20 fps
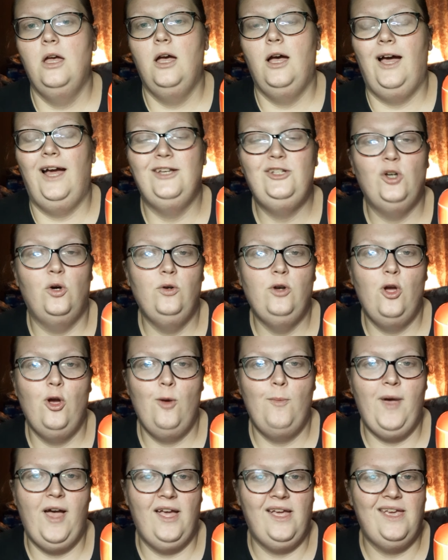I don't know
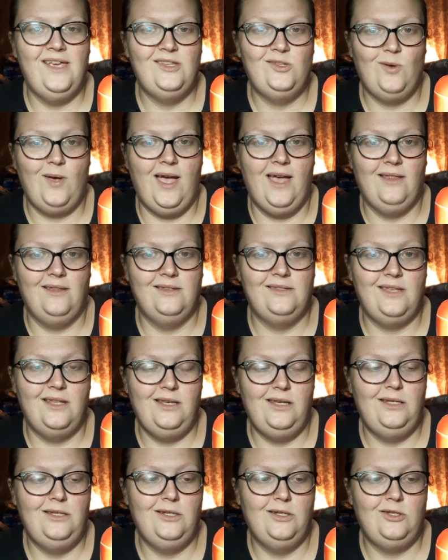about Hazel Atlas. I
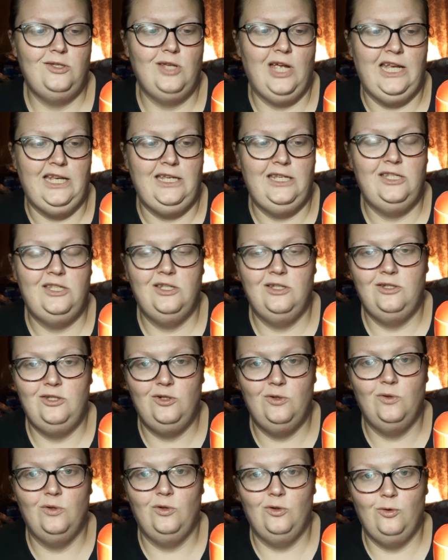need to
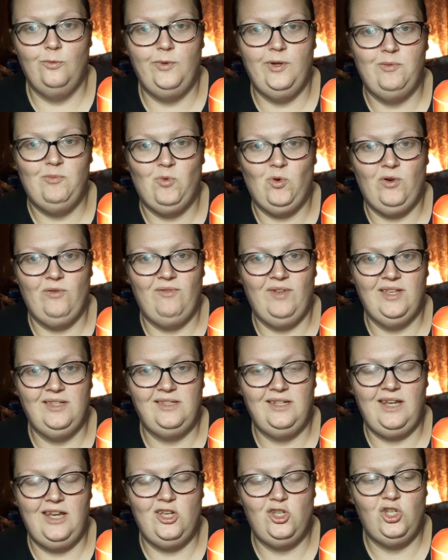do a little bit more
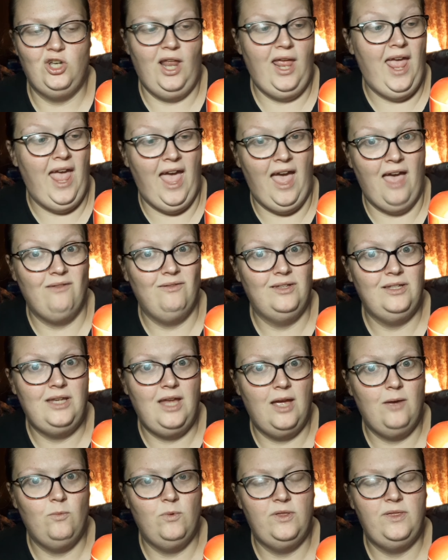investigation. I haven't
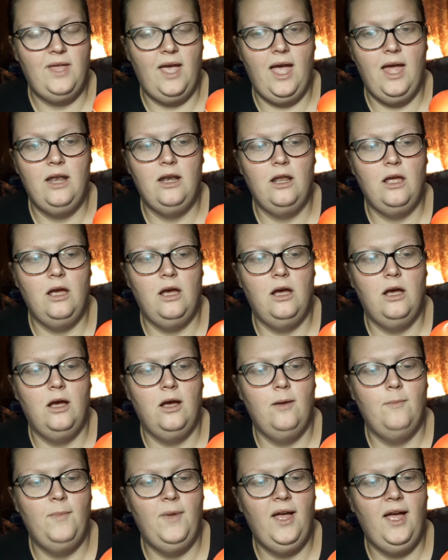yet with that.
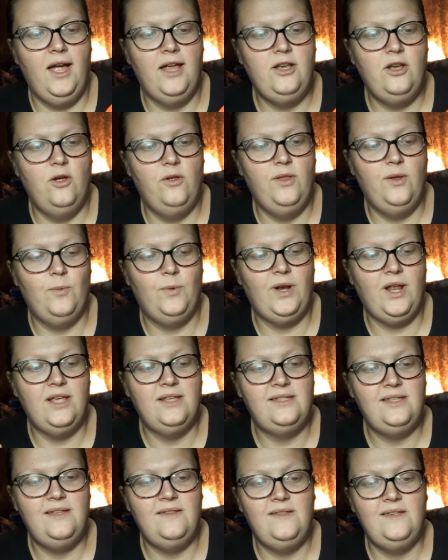I know that when I
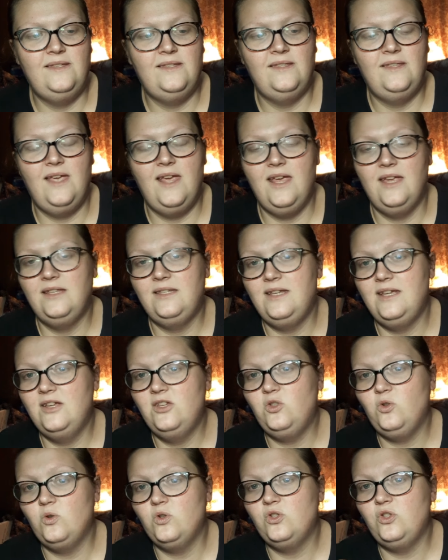see these in the antique
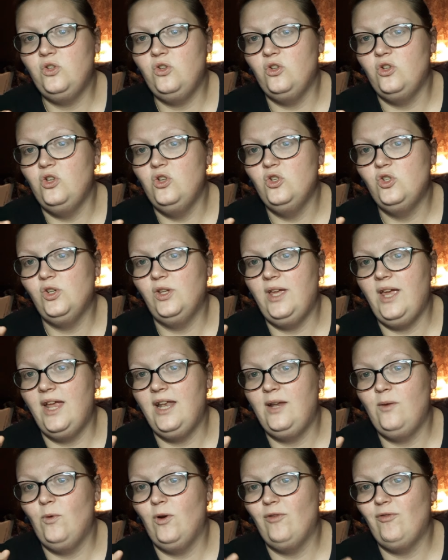stores, they're usually
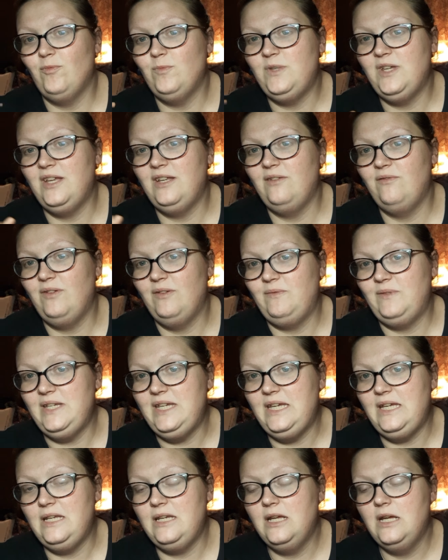anywhere from 10 to
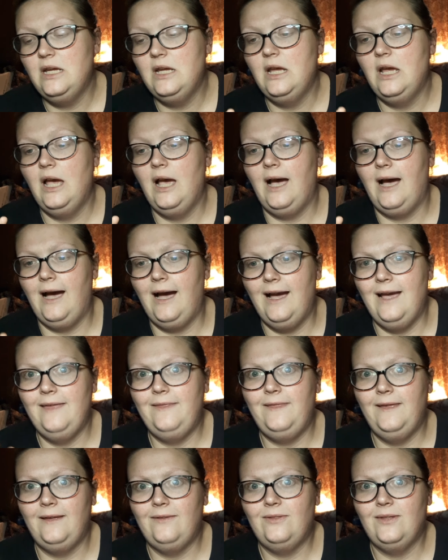15. I
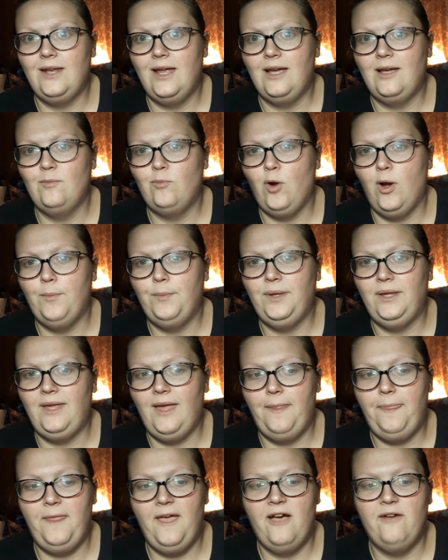think that I could probably
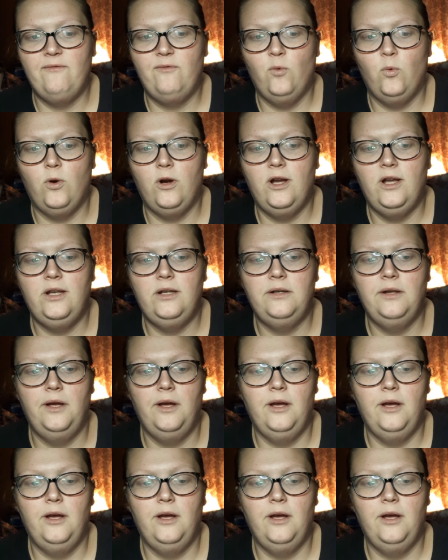get that for it.